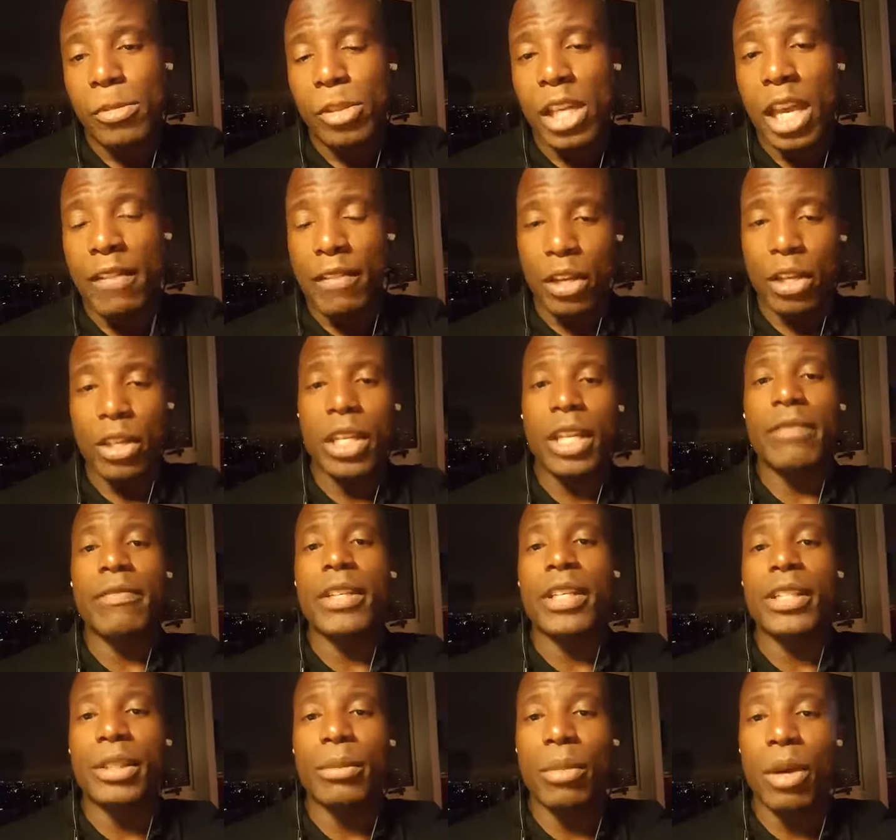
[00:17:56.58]
Have a good
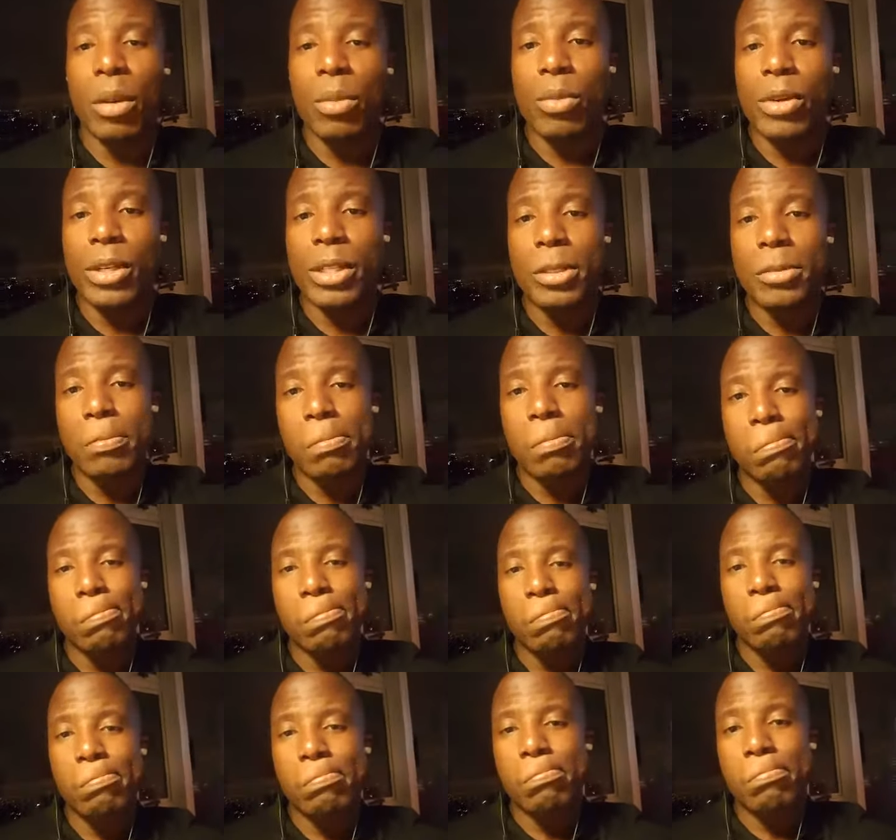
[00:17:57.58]
evening, Zimbabweans.
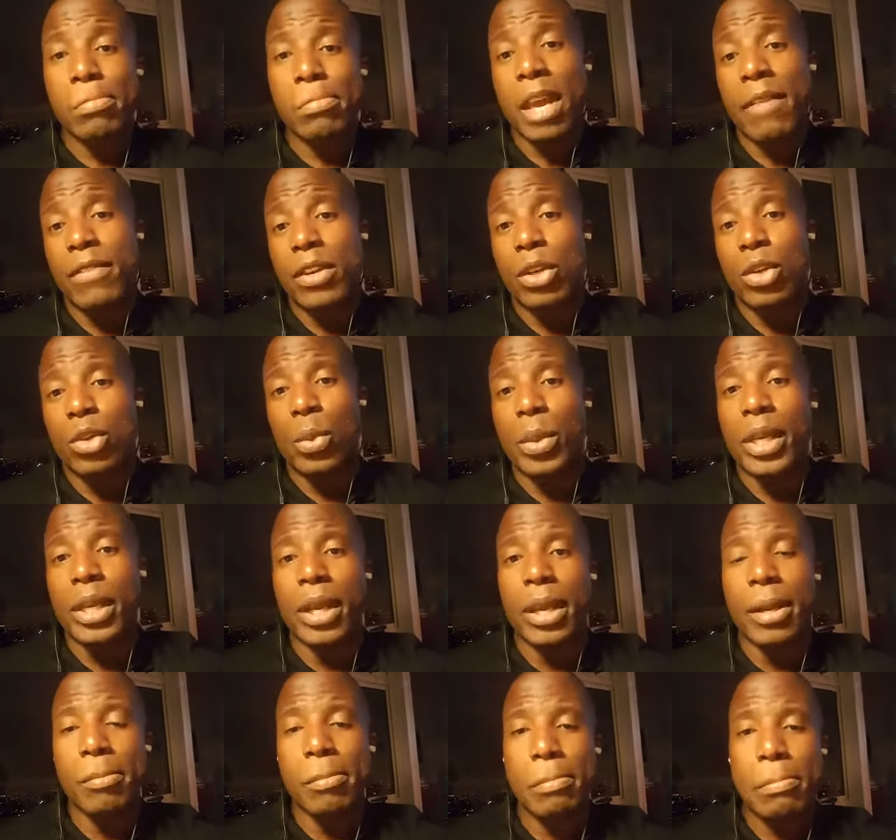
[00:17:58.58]
Have a good
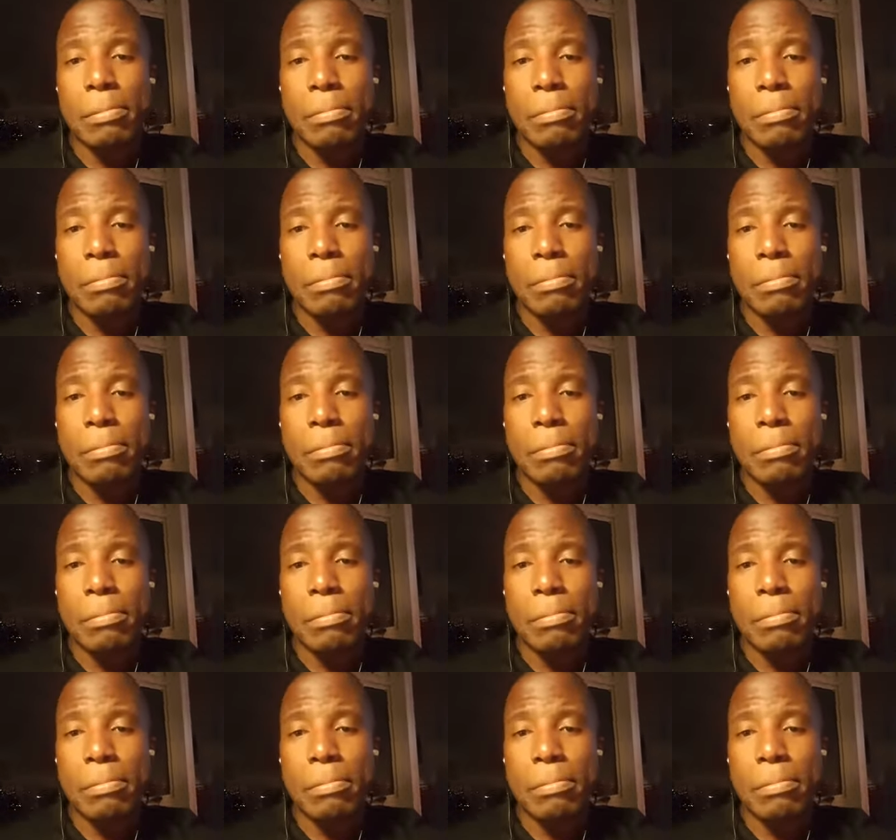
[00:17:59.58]
weekend.